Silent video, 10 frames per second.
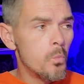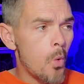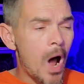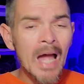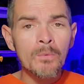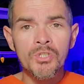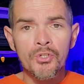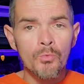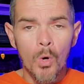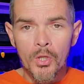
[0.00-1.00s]
Why would
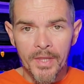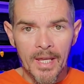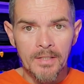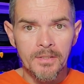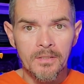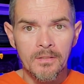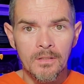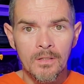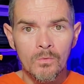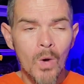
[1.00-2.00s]
you want that?
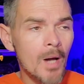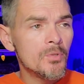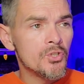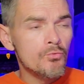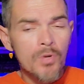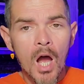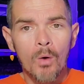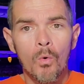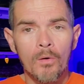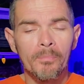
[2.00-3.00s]
Why would you
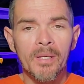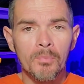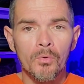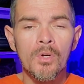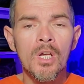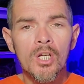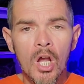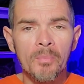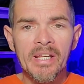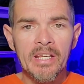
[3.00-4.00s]
not want people
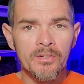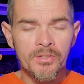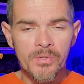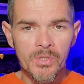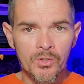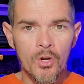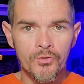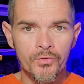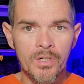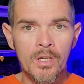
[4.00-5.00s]
coming here to this
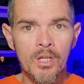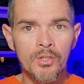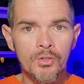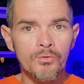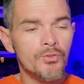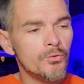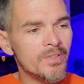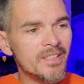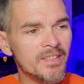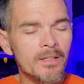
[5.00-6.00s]
country to
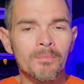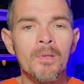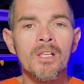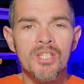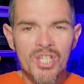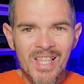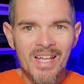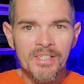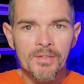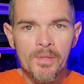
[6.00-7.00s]
get their
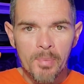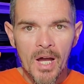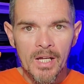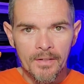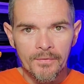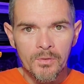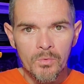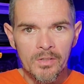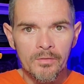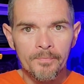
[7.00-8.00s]
slice of the pie, if you
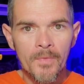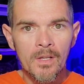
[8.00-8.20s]
will?